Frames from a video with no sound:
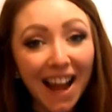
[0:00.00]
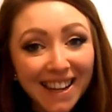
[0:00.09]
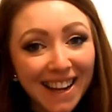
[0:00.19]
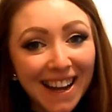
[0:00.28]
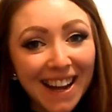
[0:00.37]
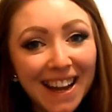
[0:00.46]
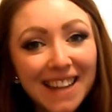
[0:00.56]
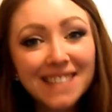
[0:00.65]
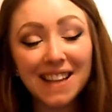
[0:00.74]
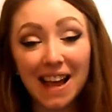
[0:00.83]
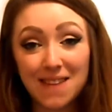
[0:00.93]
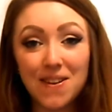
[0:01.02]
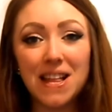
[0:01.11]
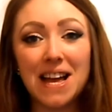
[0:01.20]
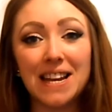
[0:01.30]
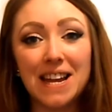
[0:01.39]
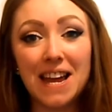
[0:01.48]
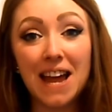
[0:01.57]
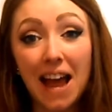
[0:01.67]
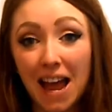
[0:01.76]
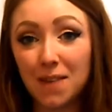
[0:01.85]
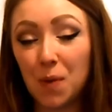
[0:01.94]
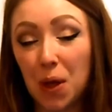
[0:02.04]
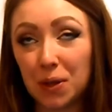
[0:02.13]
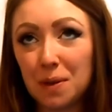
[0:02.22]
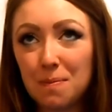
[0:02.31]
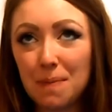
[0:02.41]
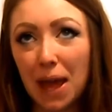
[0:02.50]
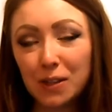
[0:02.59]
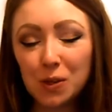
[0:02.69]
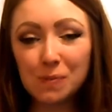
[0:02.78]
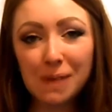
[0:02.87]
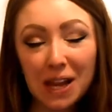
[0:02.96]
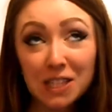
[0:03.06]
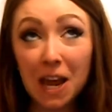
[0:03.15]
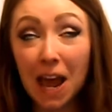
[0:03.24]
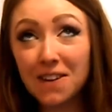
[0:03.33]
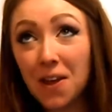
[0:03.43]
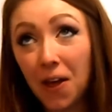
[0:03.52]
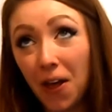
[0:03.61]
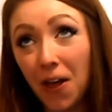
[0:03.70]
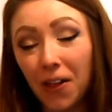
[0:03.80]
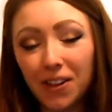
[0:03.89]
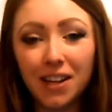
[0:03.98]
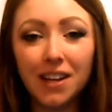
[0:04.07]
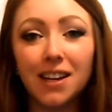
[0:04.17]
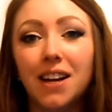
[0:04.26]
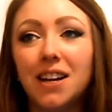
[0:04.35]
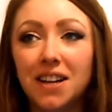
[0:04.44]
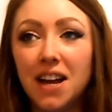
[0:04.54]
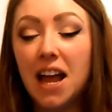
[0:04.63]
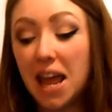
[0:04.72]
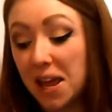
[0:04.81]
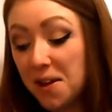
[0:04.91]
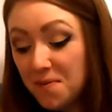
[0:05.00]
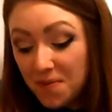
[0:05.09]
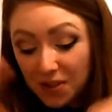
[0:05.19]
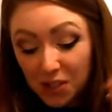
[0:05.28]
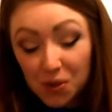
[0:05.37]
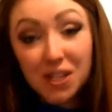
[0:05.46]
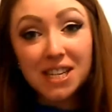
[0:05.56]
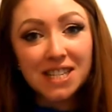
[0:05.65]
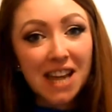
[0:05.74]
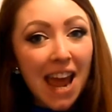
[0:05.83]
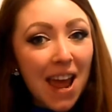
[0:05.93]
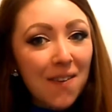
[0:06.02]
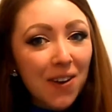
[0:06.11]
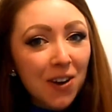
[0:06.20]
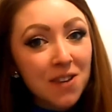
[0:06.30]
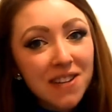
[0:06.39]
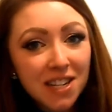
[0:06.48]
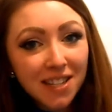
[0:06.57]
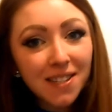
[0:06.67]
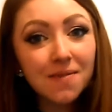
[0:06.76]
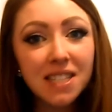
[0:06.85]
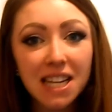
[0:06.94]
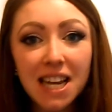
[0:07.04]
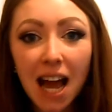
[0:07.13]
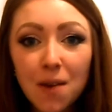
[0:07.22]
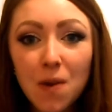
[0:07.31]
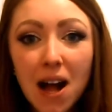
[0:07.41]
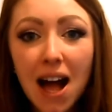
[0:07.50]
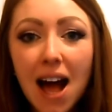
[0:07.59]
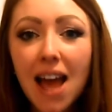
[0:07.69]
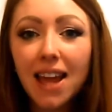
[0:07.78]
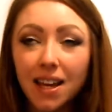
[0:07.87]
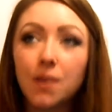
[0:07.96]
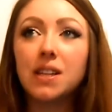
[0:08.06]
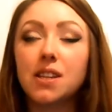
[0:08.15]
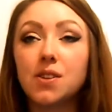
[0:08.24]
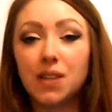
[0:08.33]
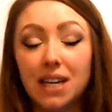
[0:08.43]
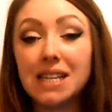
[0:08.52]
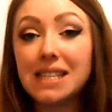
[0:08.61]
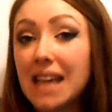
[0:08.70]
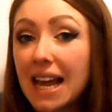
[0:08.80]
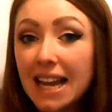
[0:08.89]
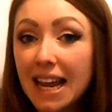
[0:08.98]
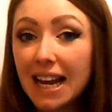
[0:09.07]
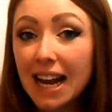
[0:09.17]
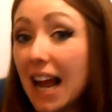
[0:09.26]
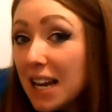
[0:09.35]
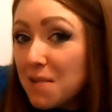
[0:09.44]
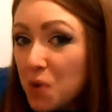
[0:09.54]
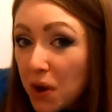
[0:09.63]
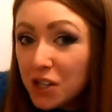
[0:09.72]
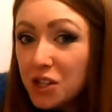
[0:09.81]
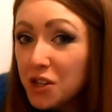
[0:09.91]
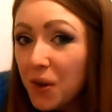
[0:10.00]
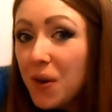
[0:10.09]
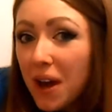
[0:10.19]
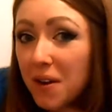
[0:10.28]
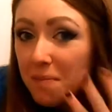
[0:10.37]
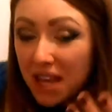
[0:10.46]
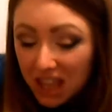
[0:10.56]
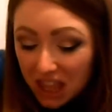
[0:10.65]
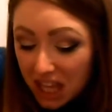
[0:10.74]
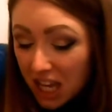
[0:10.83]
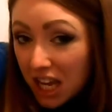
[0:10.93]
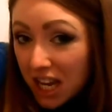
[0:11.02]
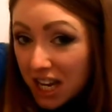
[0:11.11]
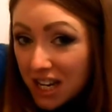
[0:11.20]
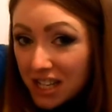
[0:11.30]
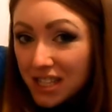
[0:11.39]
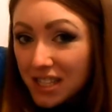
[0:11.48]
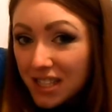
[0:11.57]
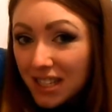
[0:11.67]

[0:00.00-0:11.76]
Hi guys, I'm Alana and welcome back to my channel. So today we're going to be doing some DIY, which is really exciting, and I'm going to show you how to make these.